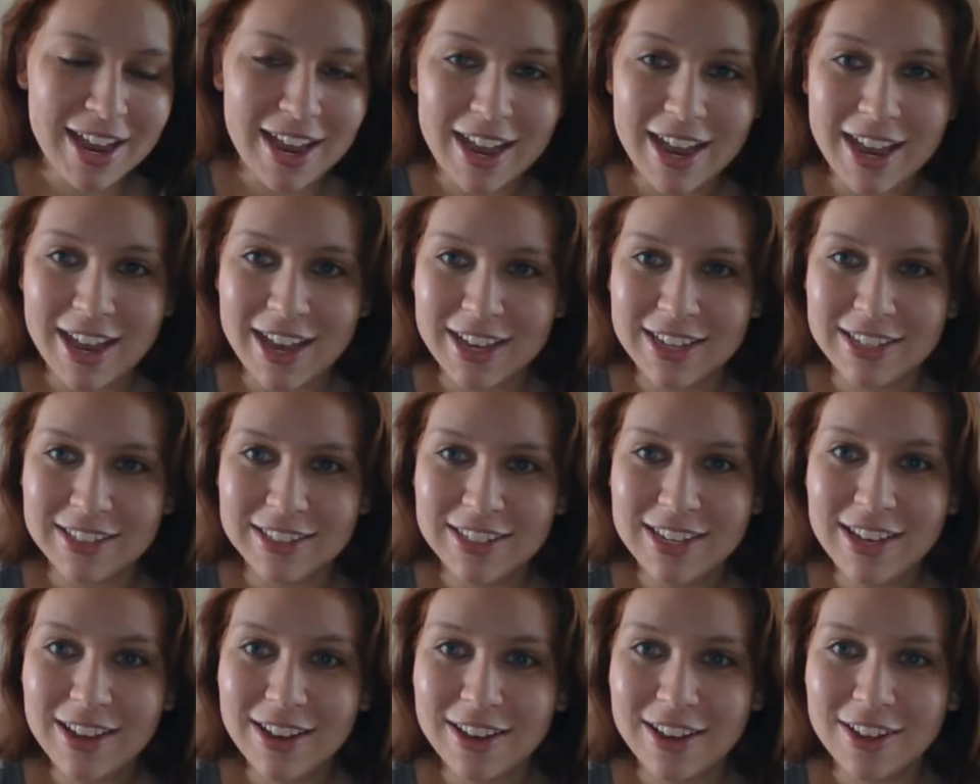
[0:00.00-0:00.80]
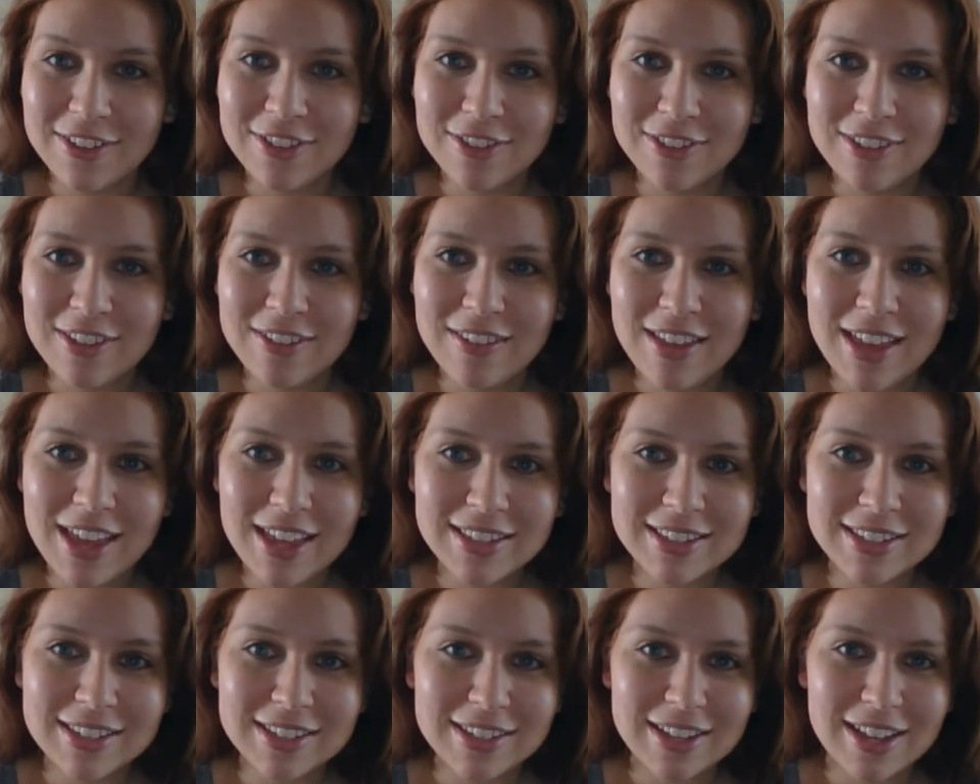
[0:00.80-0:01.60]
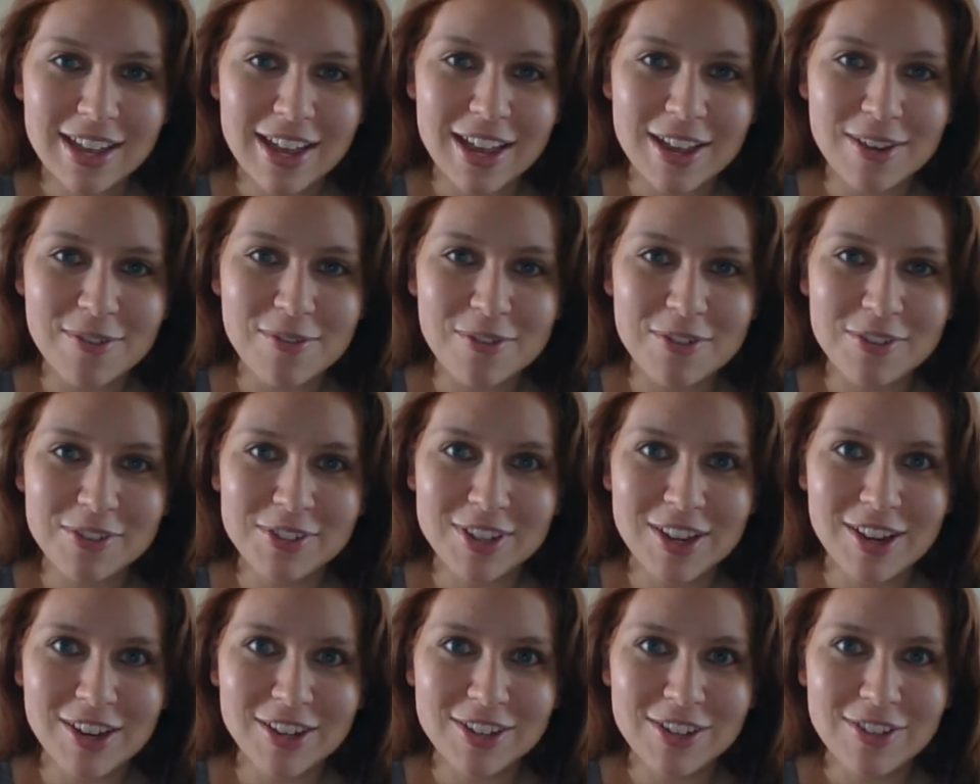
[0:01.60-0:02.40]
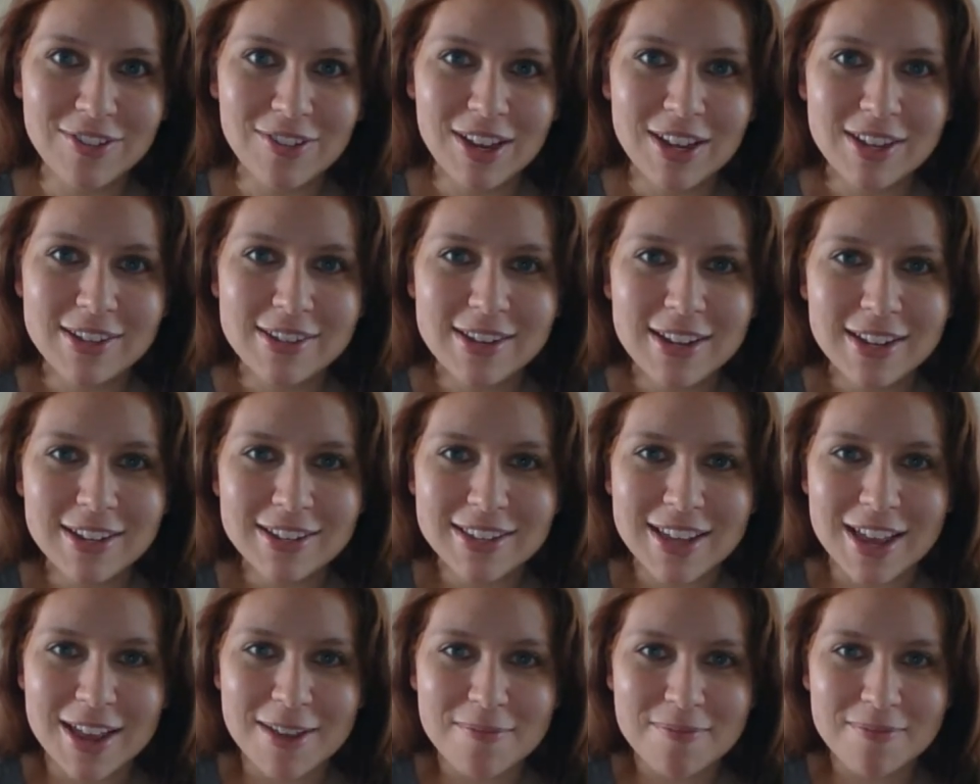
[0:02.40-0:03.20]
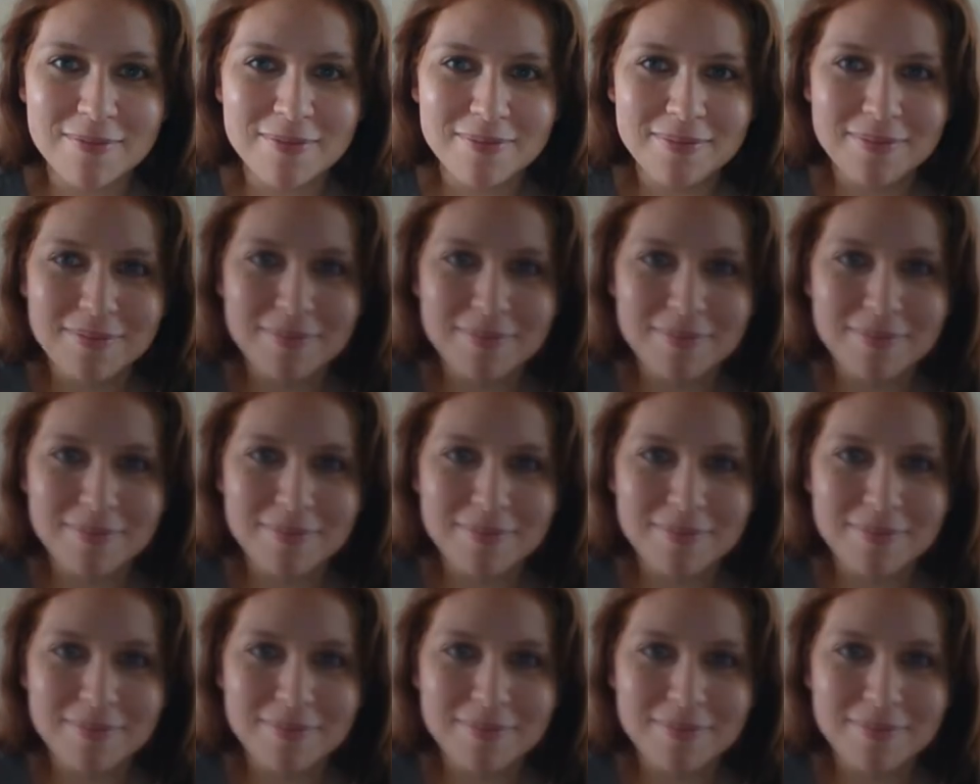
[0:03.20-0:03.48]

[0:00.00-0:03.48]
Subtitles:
Yeah, other than that, I will talk to you guys next time.